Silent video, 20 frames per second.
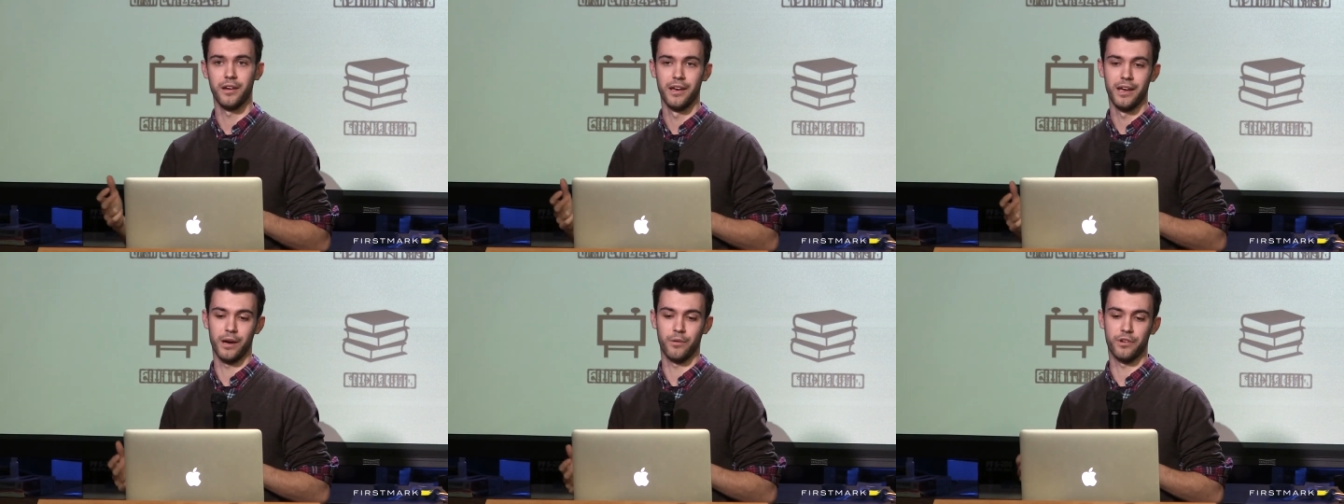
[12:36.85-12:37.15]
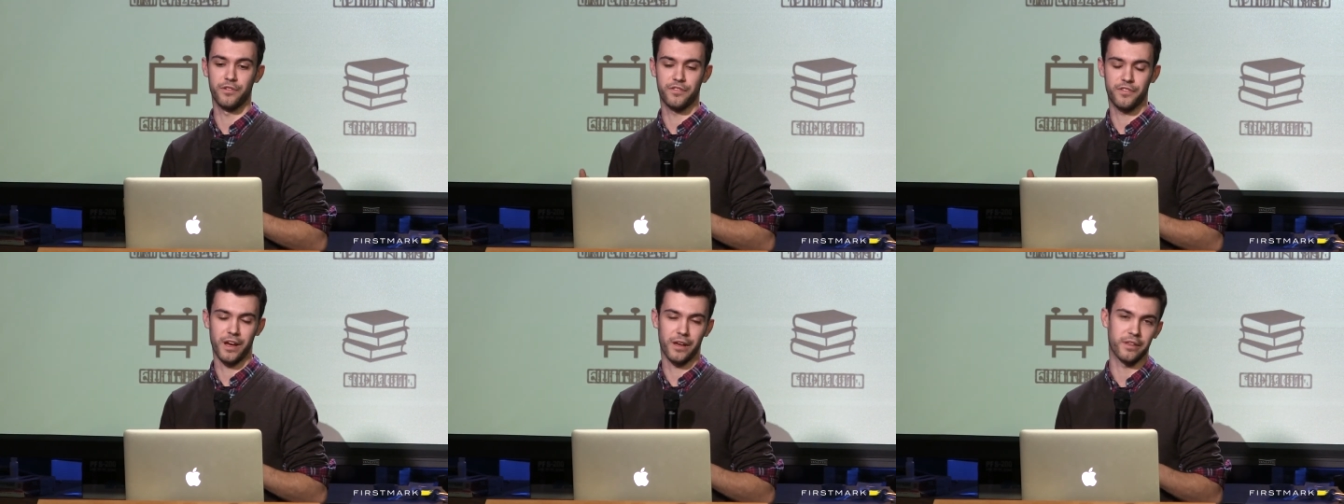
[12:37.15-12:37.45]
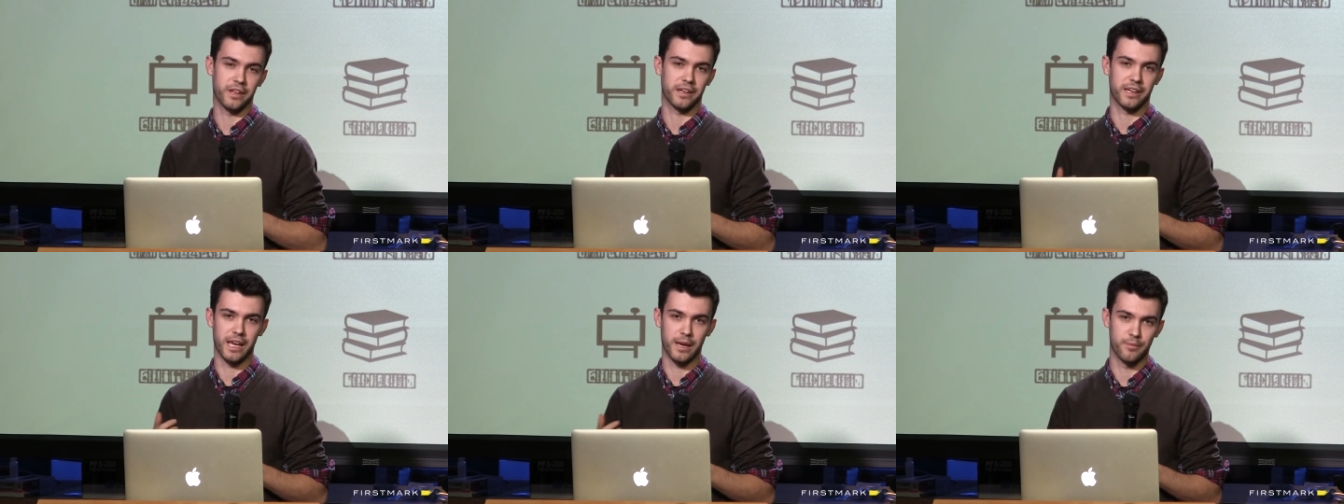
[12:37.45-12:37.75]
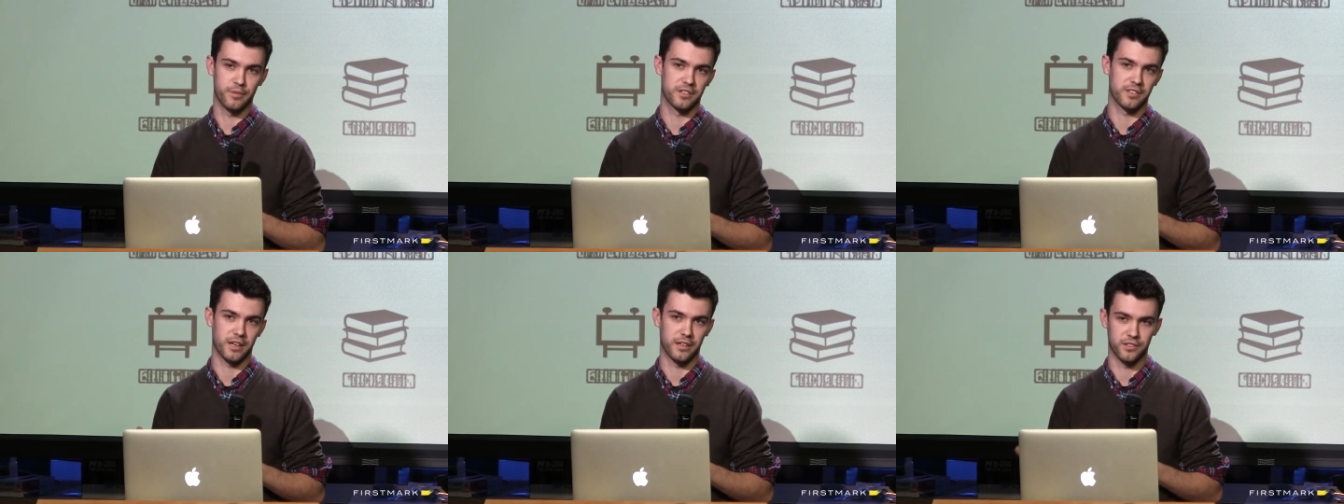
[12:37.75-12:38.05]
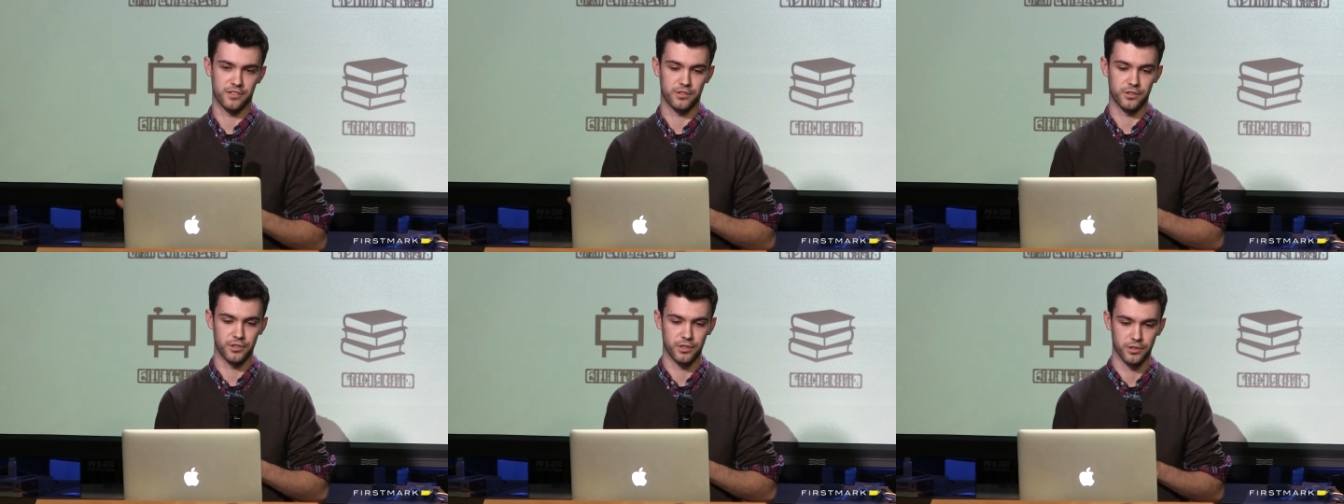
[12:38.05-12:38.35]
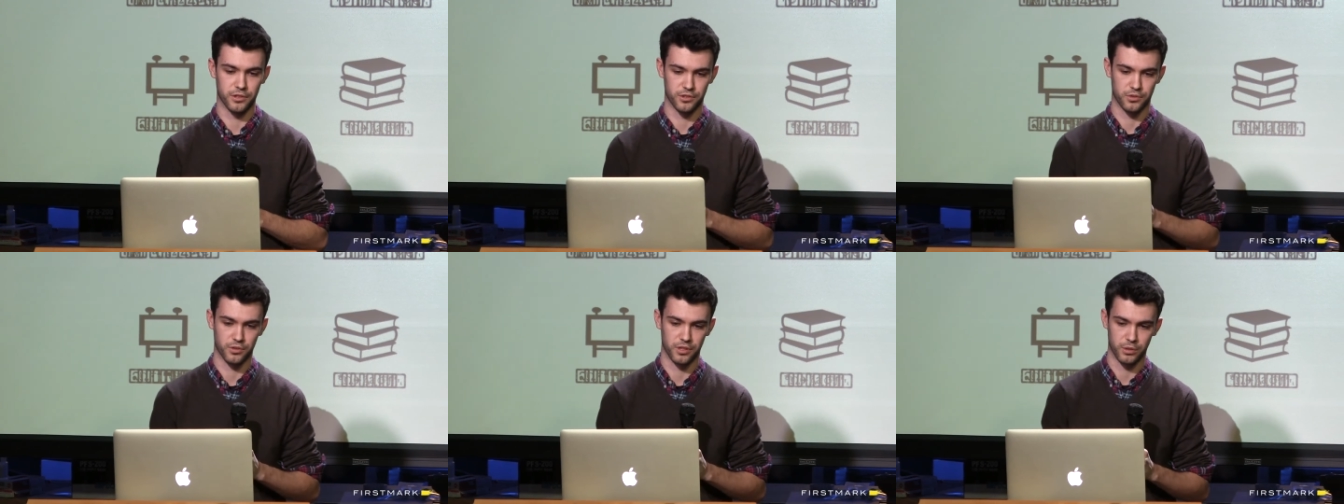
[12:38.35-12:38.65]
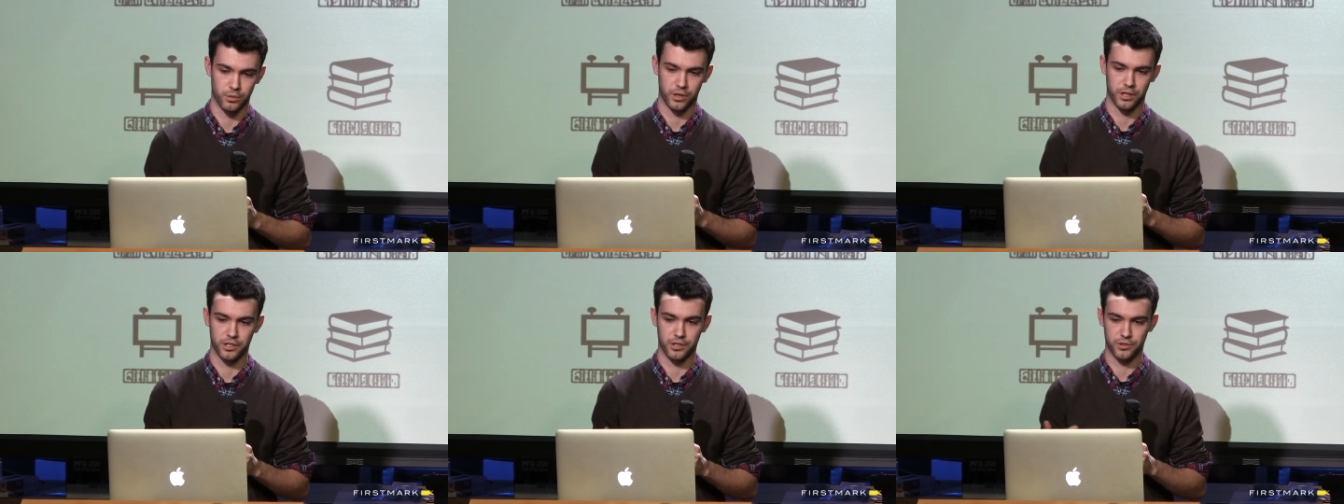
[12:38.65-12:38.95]
and we found that game design studios
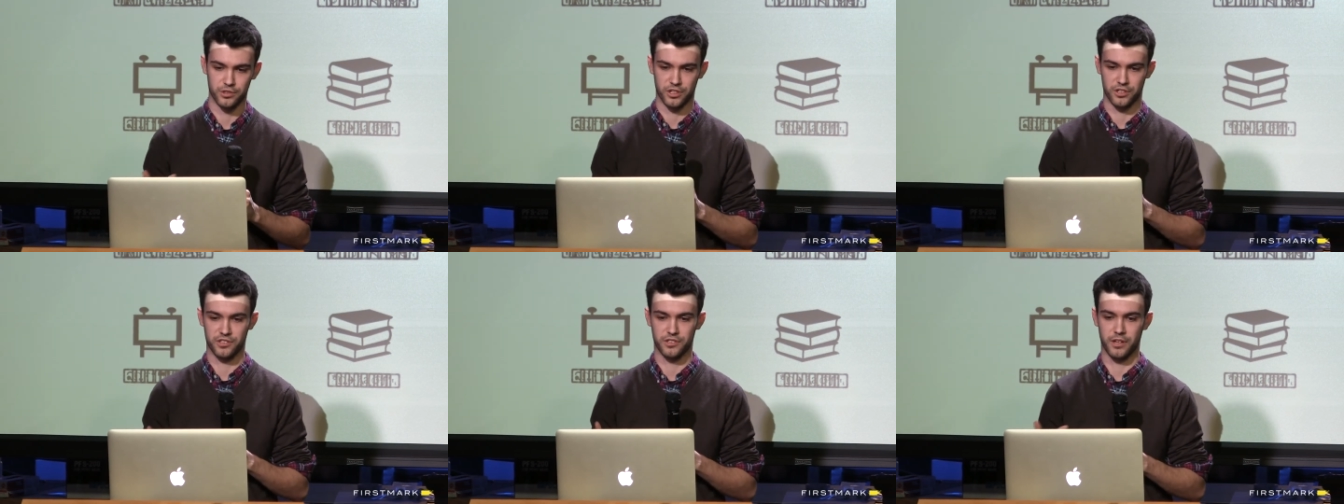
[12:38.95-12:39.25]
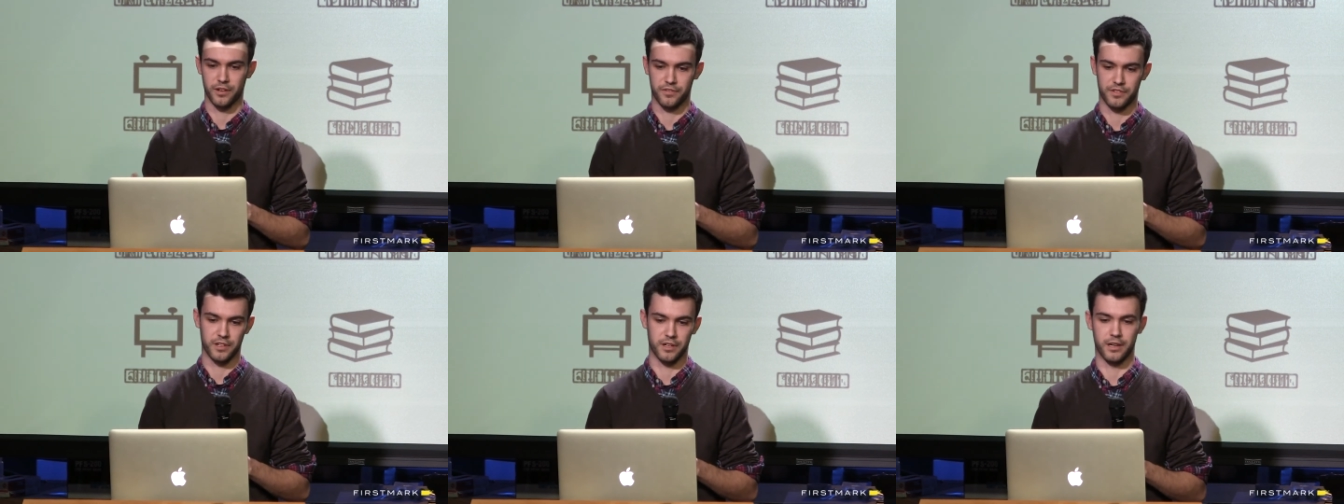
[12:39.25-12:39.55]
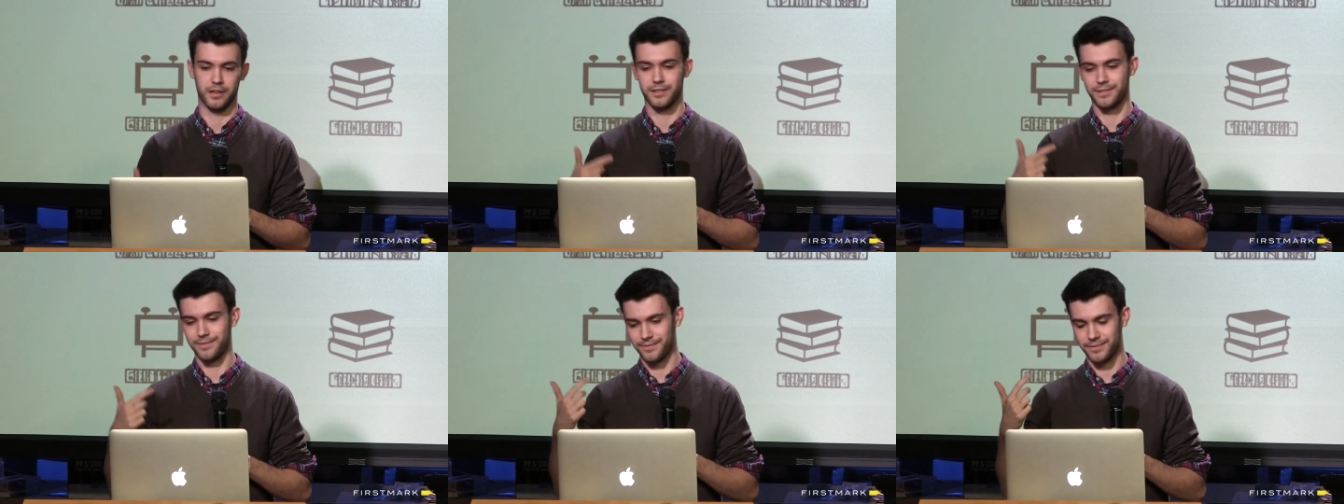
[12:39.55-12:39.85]
really want to use our stuff to,